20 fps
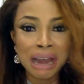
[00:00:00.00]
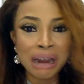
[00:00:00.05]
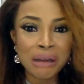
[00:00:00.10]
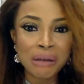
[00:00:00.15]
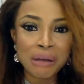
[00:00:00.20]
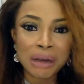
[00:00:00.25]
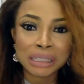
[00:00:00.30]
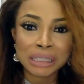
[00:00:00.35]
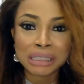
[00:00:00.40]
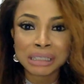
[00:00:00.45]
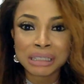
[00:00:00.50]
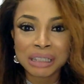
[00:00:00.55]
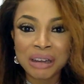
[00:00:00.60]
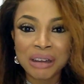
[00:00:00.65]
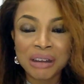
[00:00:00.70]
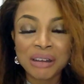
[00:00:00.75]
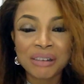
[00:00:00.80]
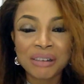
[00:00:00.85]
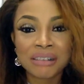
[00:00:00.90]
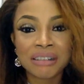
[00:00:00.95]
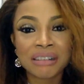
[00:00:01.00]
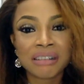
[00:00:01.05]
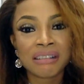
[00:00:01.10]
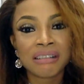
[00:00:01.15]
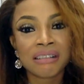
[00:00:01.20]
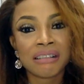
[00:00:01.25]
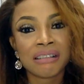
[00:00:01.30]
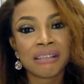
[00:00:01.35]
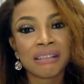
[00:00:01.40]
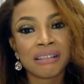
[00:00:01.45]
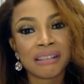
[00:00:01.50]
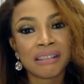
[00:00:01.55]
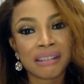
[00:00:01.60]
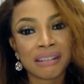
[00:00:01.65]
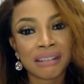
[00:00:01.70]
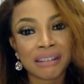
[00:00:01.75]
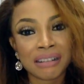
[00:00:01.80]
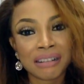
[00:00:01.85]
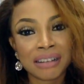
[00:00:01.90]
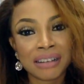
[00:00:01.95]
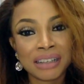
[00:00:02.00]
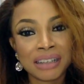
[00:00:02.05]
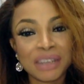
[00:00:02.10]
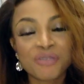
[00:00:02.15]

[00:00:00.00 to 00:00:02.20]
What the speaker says: don't want to go.